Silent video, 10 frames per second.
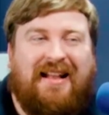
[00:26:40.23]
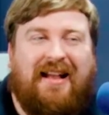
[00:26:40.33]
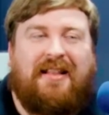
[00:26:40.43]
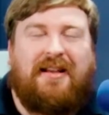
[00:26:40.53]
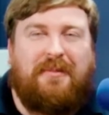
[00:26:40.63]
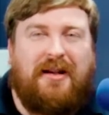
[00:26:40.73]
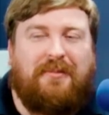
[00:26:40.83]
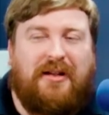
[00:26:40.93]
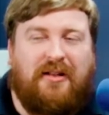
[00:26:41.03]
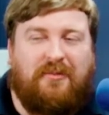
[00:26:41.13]
I think a big
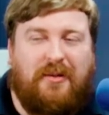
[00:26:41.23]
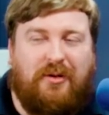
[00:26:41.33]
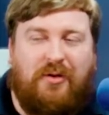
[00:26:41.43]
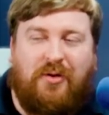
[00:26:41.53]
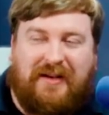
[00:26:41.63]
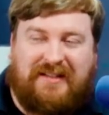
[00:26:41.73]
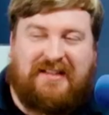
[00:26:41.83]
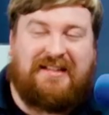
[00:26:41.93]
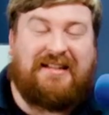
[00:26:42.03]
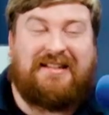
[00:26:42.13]
appeal of mumblecore is the
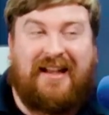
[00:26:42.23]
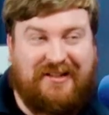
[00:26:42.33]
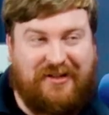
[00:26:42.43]
success